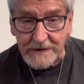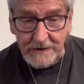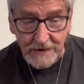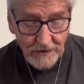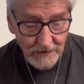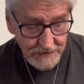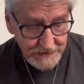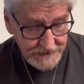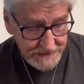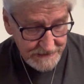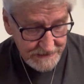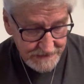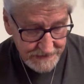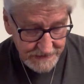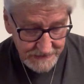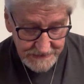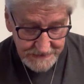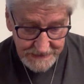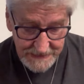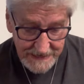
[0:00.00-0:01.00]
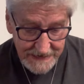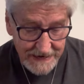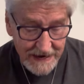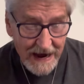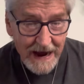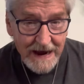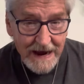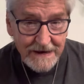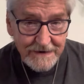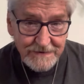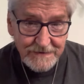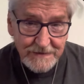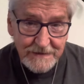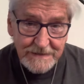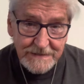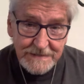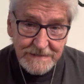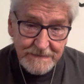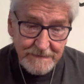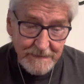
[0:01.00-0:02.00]
to go to
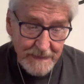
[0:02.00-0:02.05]
psychiatrists,